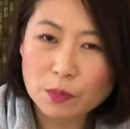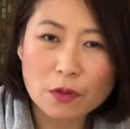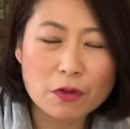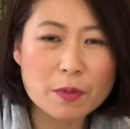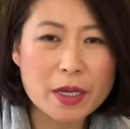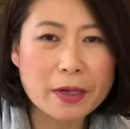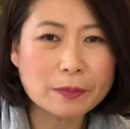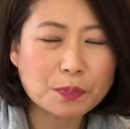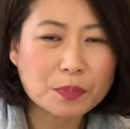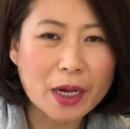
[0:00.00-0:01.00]
For
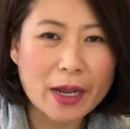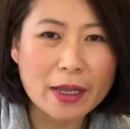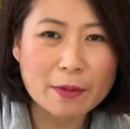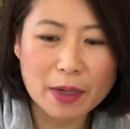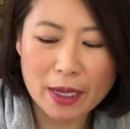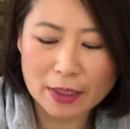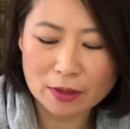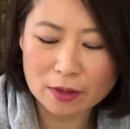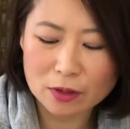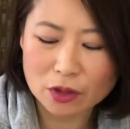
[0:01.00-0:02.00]
me, I like my
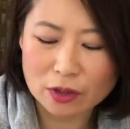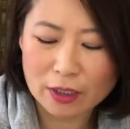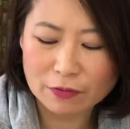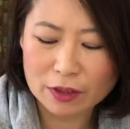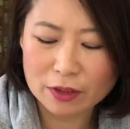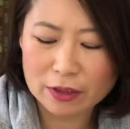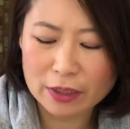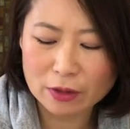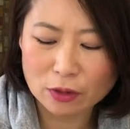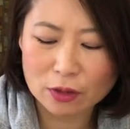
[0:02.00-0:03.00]
eggs a little soft in the
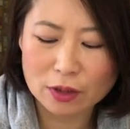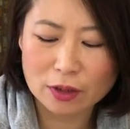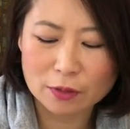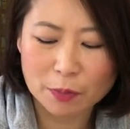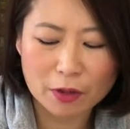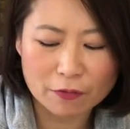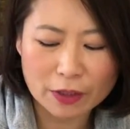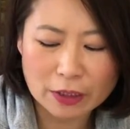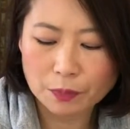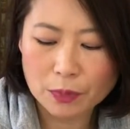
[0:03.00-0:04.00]
center, so this is
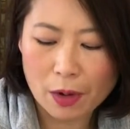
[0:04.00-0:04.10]
perfect.